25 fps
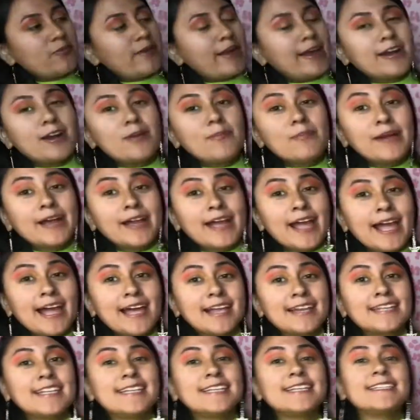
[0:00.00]
right up my
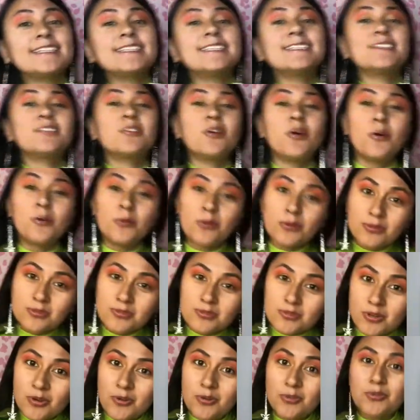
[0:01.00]
alley. Total,
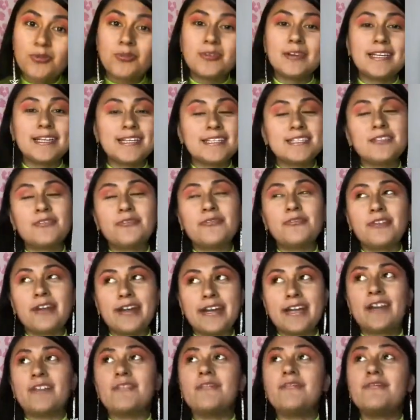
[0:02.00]
total Lisa Frank